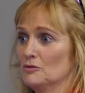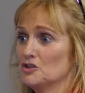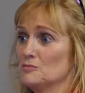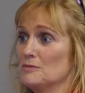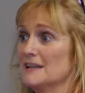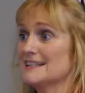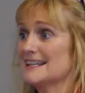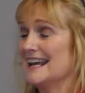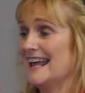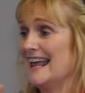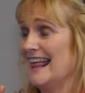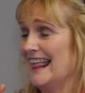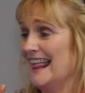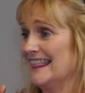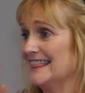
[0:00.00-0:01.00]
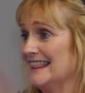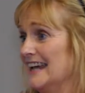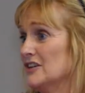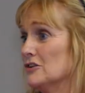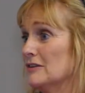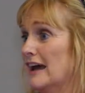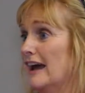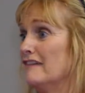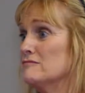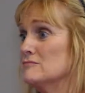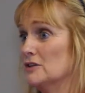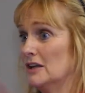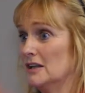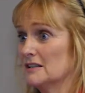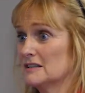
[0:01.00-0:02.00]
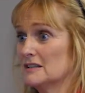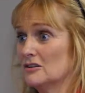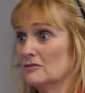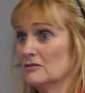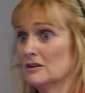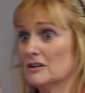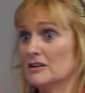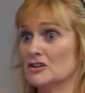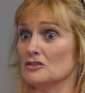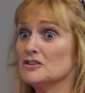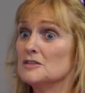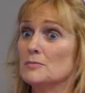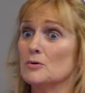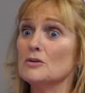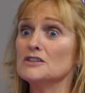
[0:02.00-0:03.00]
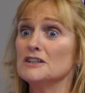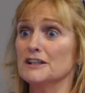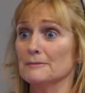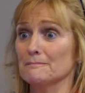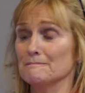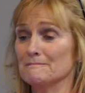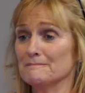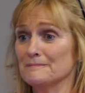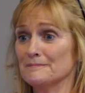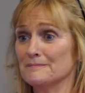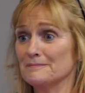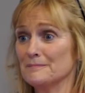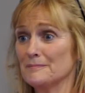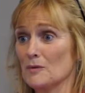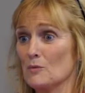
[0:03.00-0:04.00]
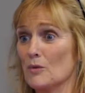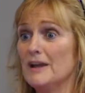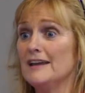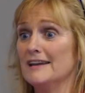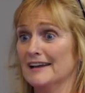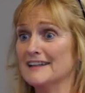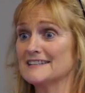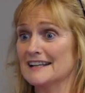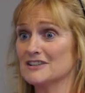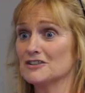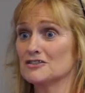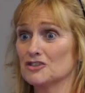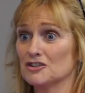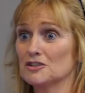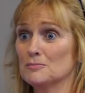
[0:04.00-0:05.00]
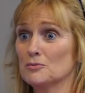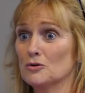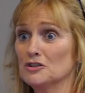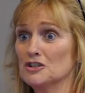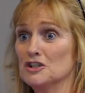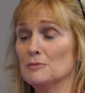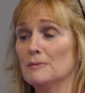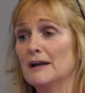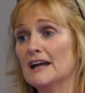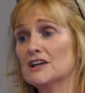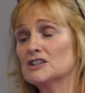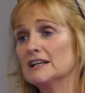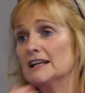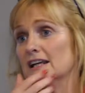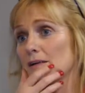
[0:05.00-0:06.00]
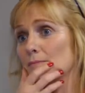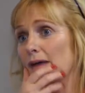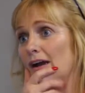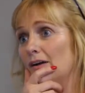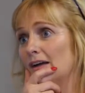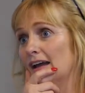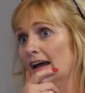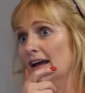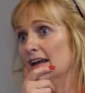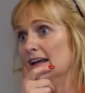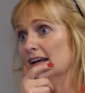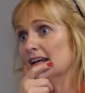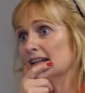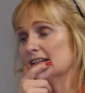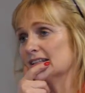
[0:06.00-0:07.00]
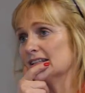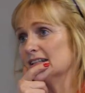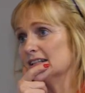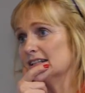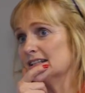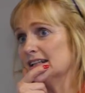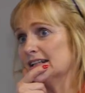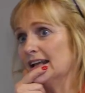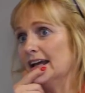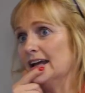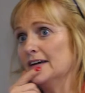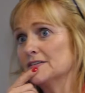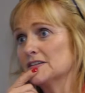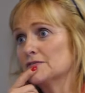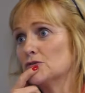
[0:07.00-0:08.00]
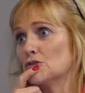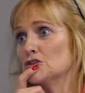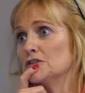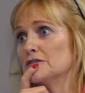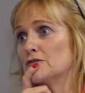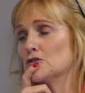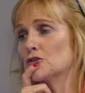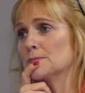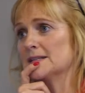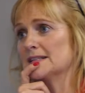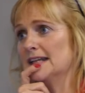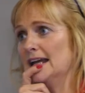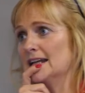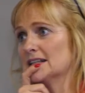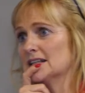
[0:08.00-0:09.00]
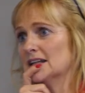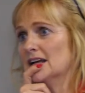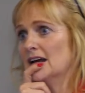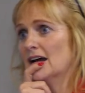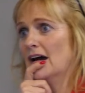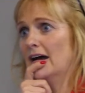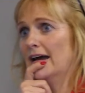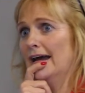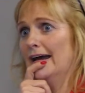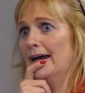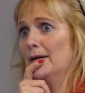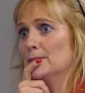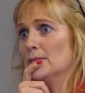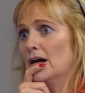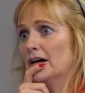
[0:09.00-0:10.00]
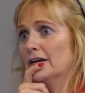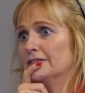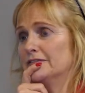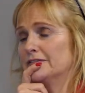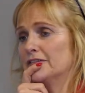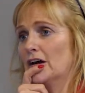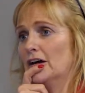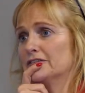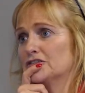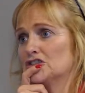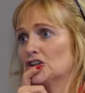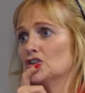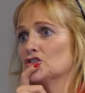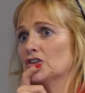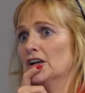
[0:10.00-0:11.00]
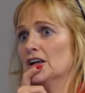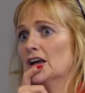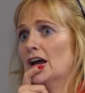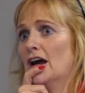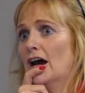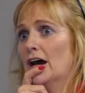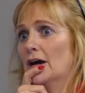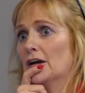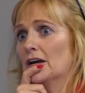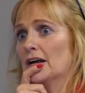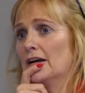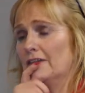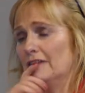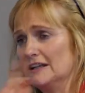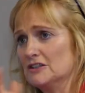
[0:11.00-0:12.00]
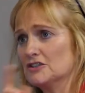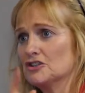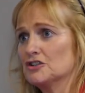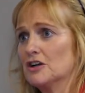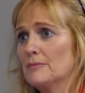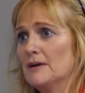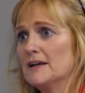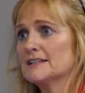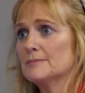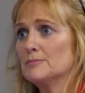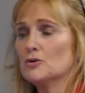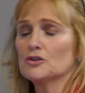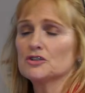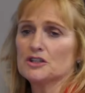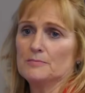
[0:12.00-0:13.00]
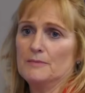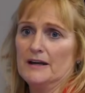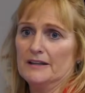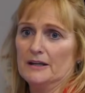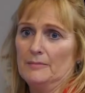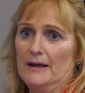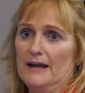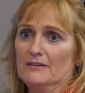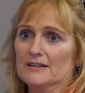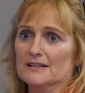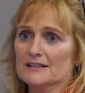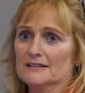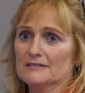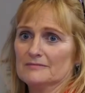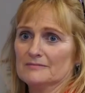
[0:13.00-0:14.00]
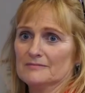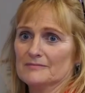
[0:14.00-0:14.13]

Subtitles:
which means they don't have money, so you're supporting them. We, as adults, are supporting them. And actually in America, the statistic they have is 44% of children, adult children, are being supported by their parents.